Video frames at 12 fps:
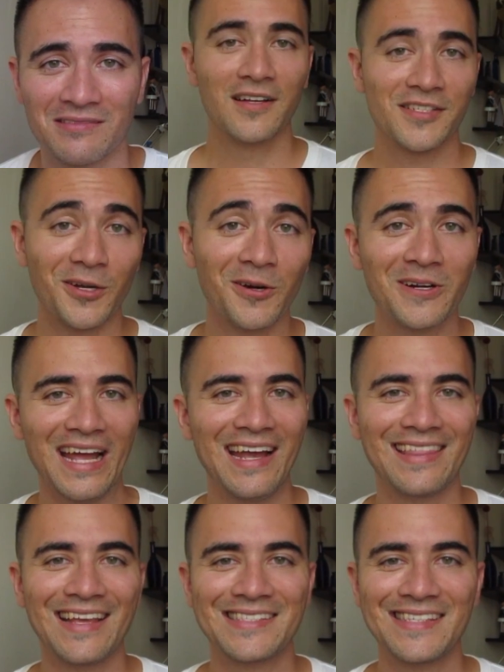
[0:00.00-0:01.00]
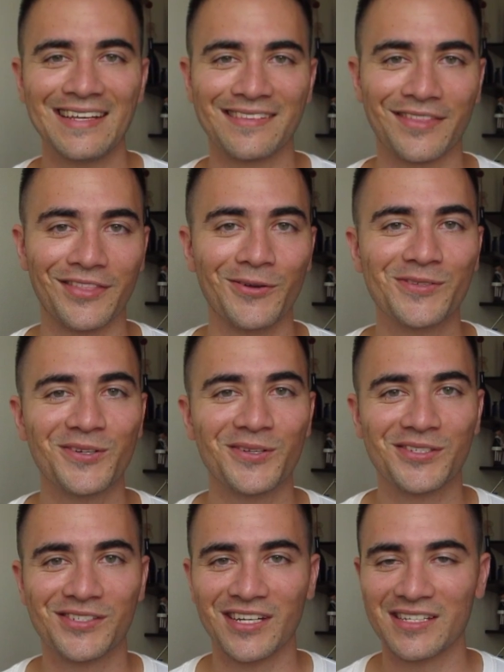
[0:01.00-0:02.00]
So okay, that's it. Those are
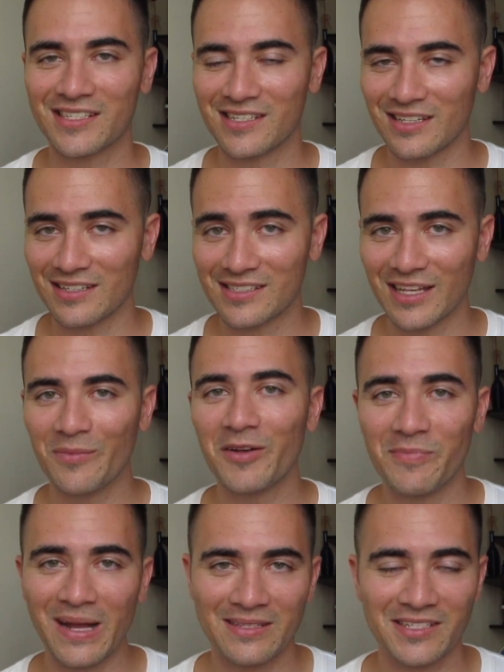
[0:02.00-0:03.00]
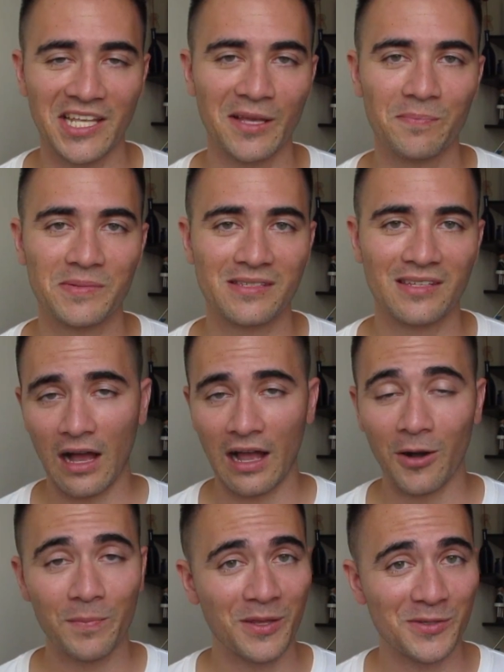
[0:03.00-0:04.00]
just some of my tips. I
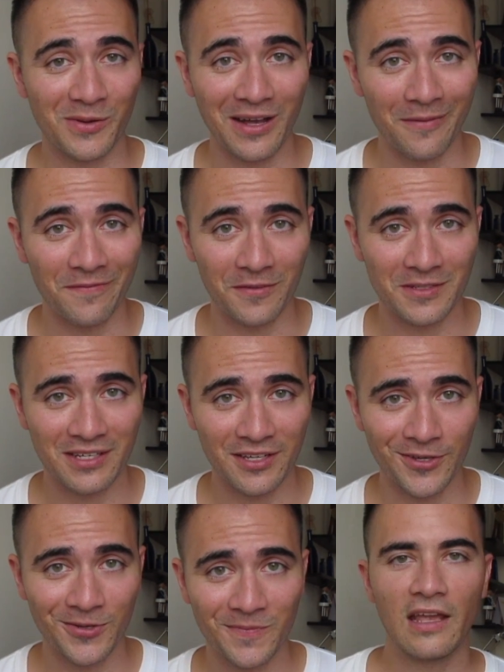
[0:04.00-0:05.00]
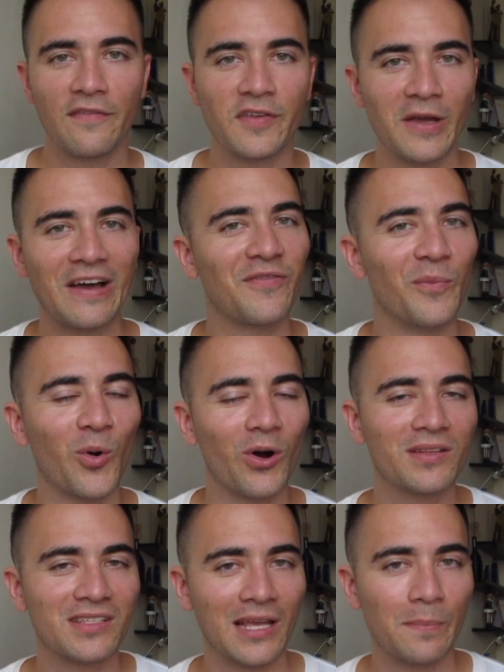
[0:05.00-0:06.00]
hope those were helpful to you. If you have
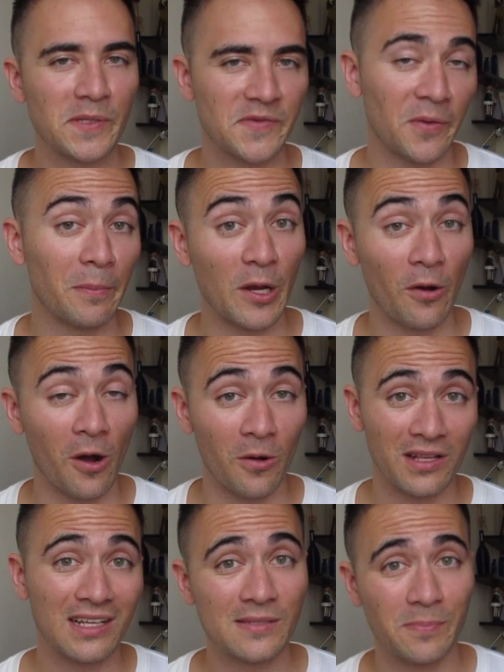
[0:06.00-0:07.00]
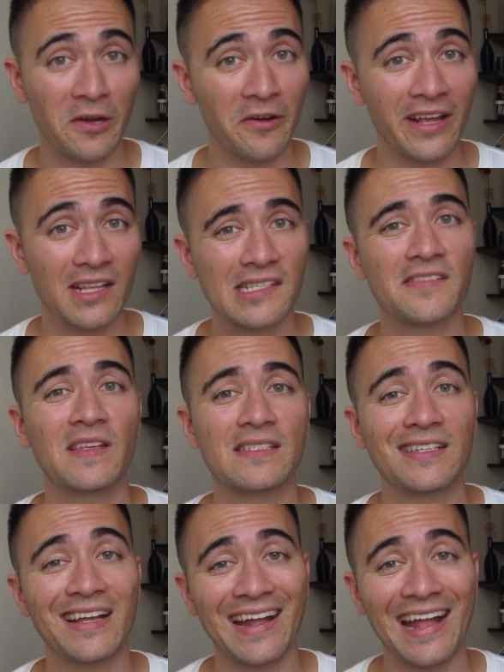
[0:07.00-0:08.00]
more tips from your own experience
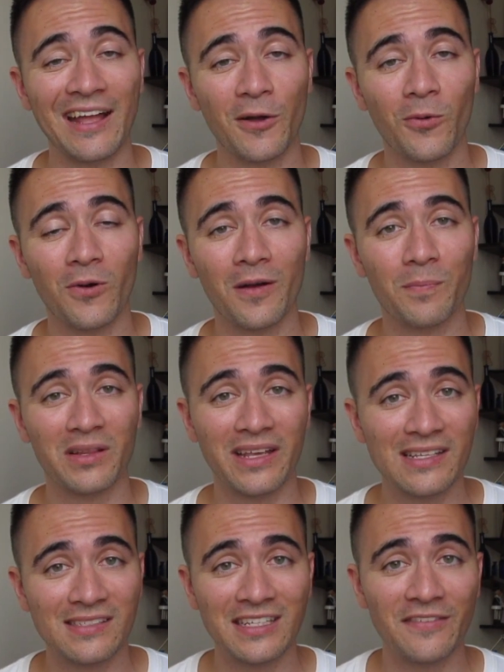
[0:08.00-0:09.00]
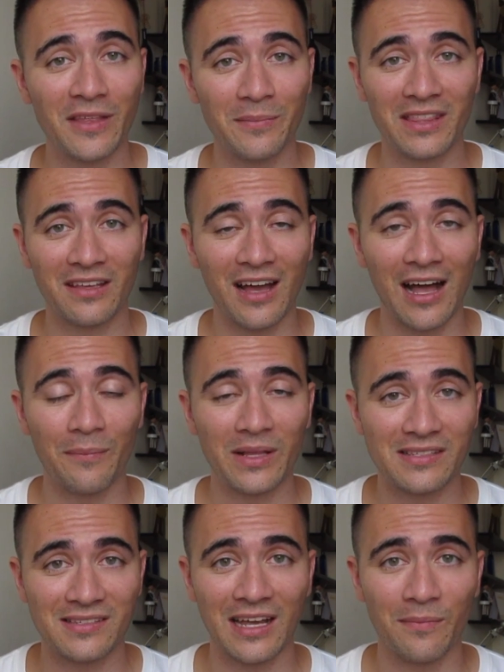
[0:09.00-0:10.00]
visiting Angkor, please leave them in the
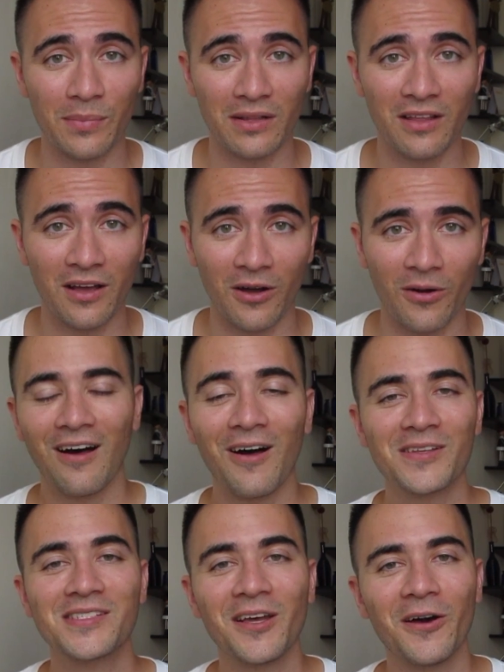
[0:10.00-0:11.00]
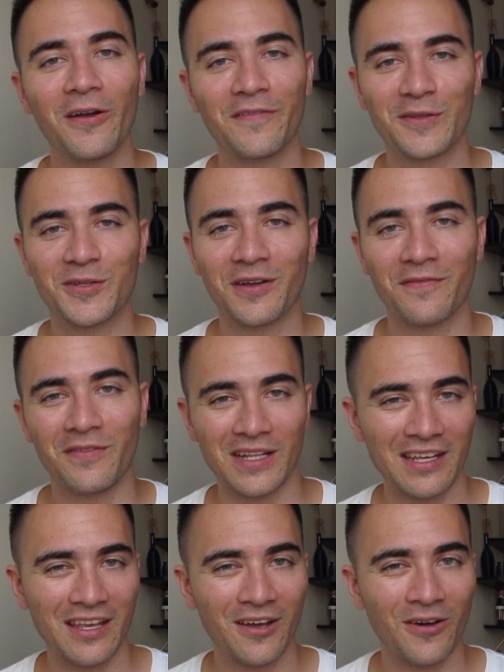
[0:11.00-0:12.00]
comments down below. Also, if you took
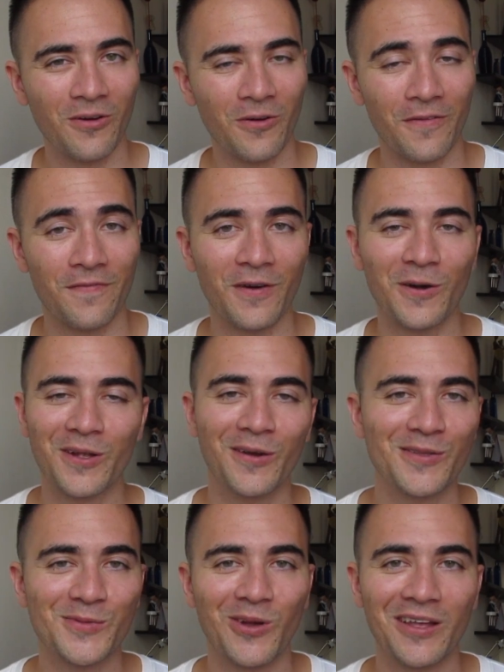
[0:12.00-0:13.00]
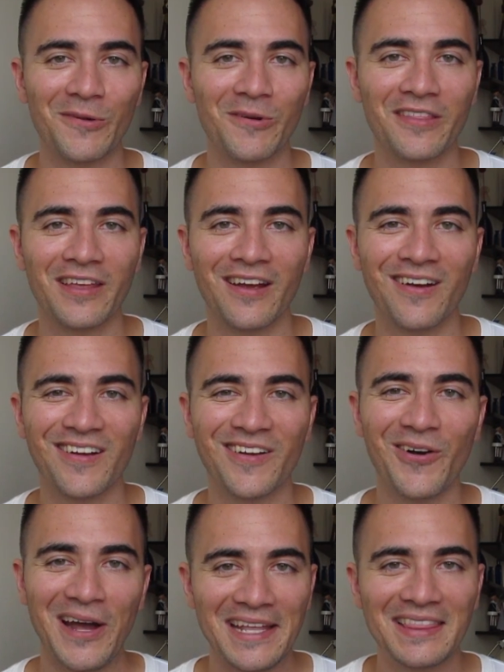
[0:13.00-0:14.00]
video or photos while you were there,
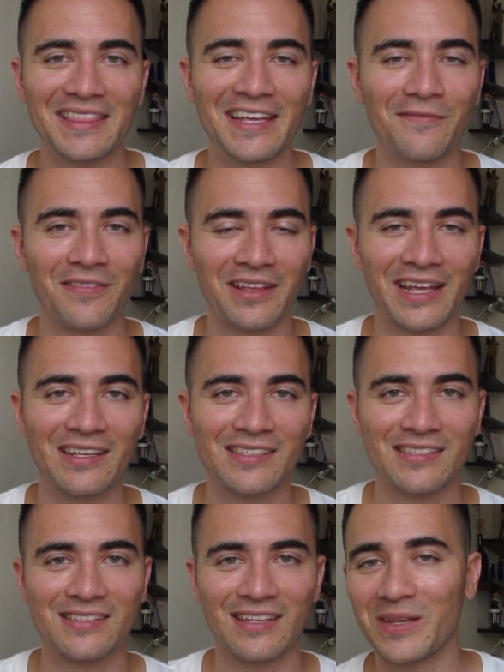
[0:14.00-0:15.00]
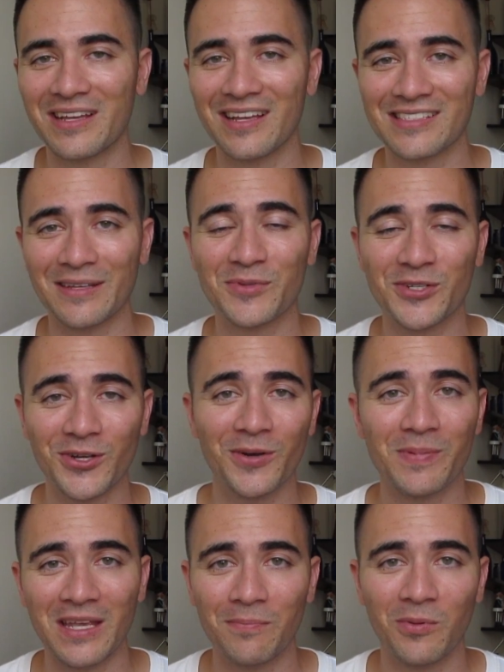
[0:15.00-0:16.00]
go ahead and leave links, because I'm sure
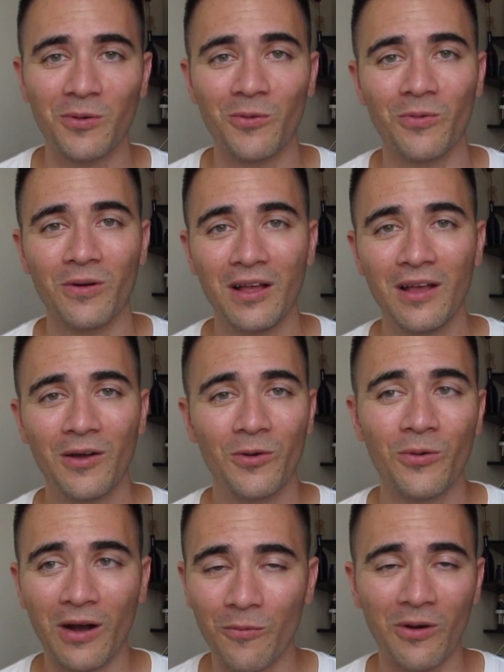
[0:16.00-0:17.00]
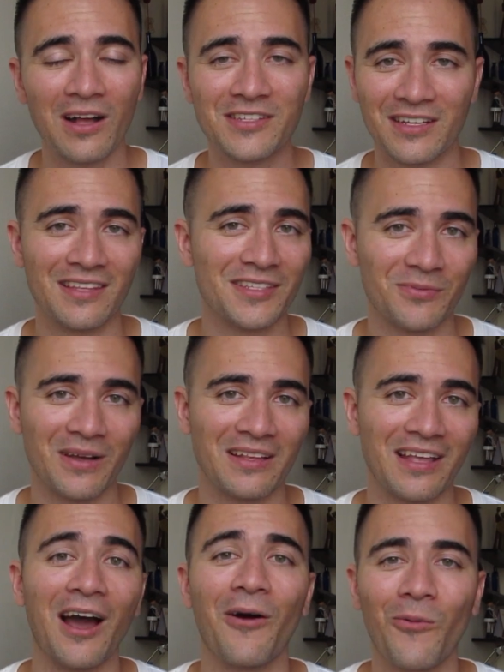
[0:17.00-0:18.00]
people who are watching this right
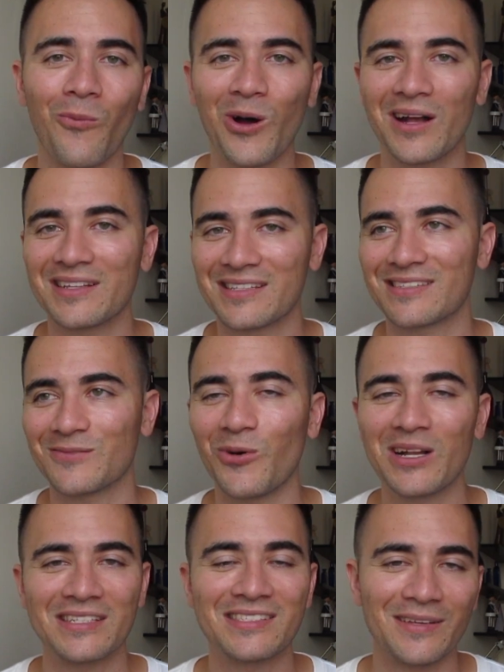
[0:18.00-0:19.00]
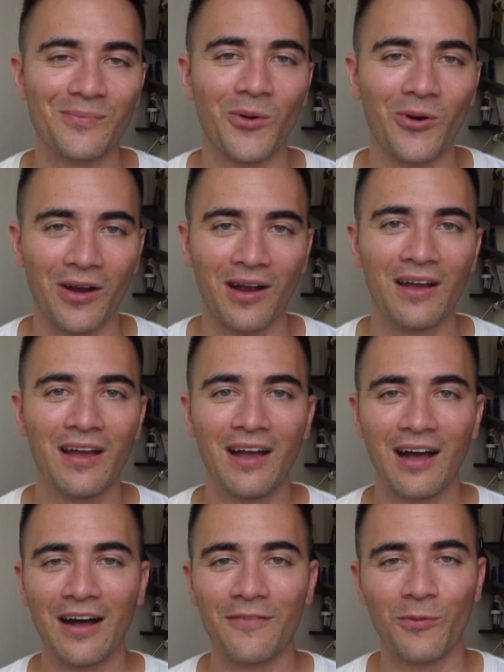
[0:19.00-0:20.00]
now want to see more
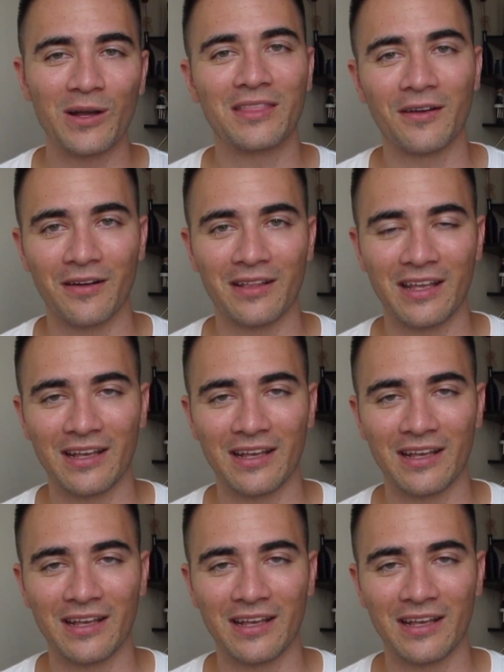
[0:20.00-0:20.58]
of what they're going to